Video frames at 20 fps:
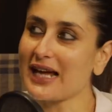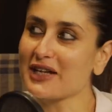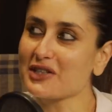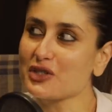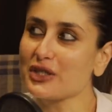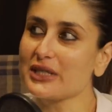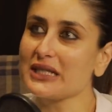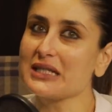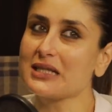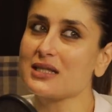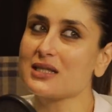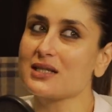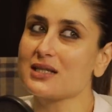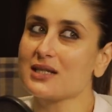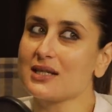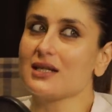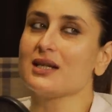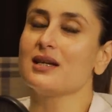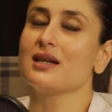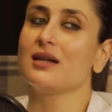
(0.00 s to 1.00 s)
actually
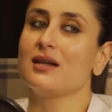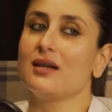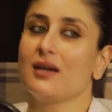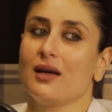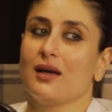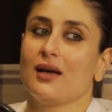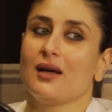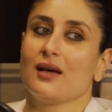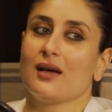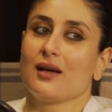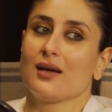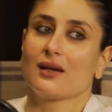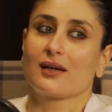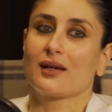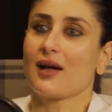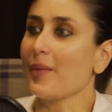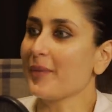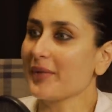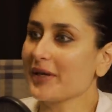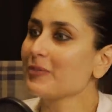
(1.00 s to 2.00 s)
still
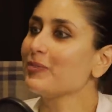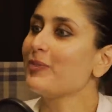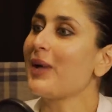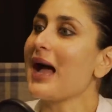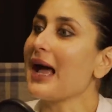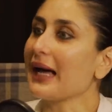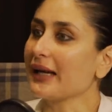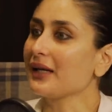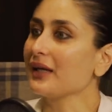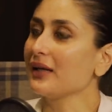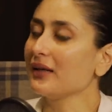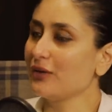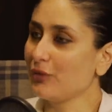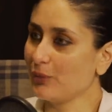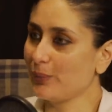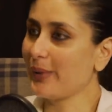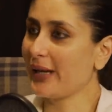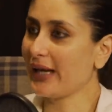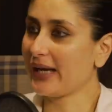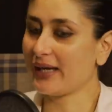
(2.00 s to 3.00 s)
coming back in a
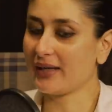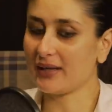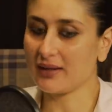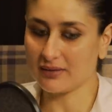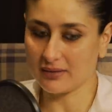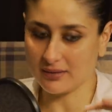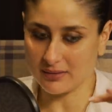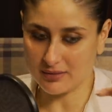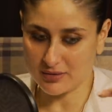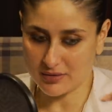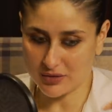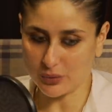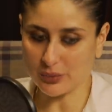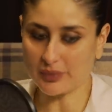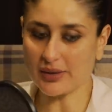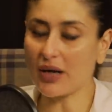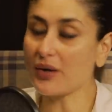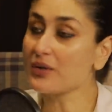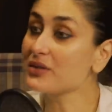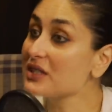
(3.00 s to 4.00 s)
way in
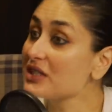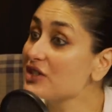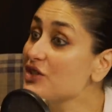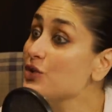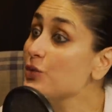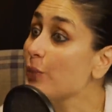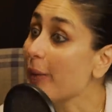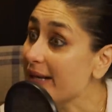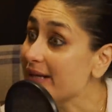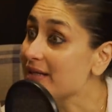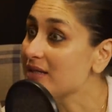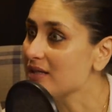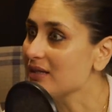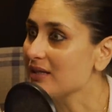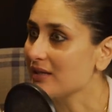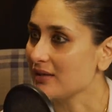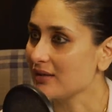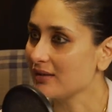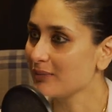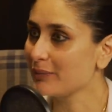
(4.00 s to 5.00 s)

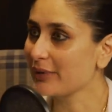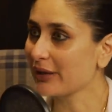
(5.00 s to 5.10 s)
2020,